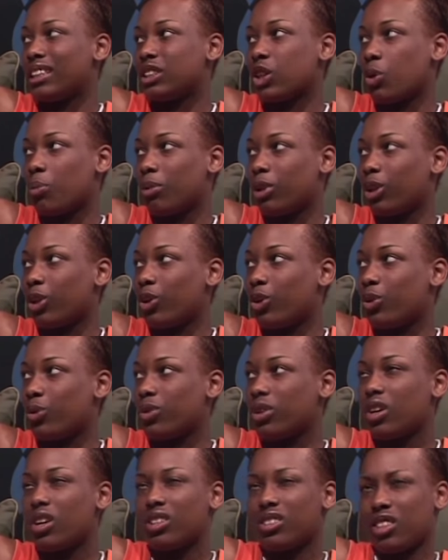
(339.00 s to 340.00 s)
us home
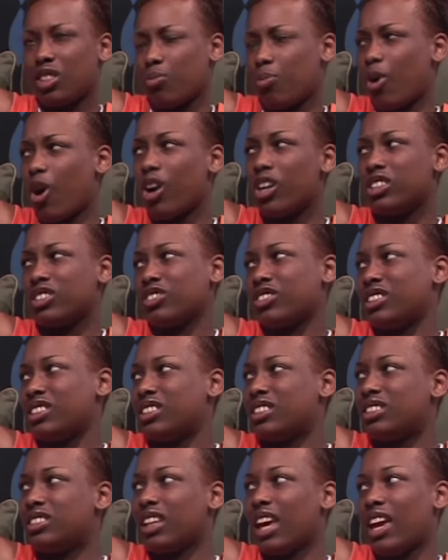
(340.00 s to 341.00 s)
alone. Like, the parties are
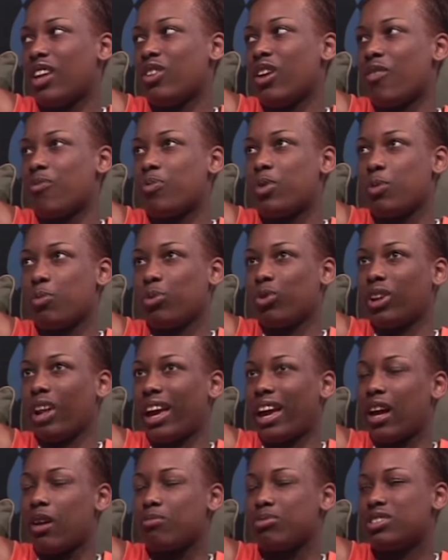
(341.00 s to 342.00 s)
insane. You have people
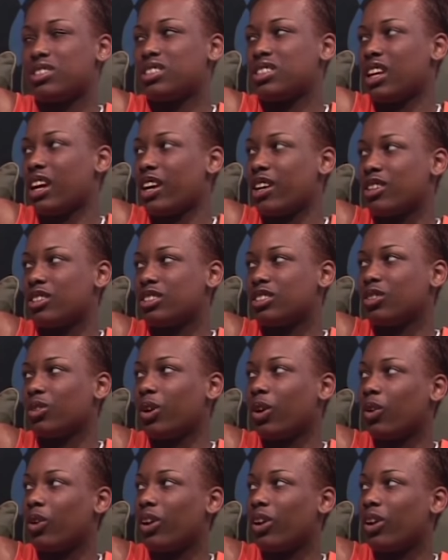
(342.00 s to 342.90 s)
like upstairs doing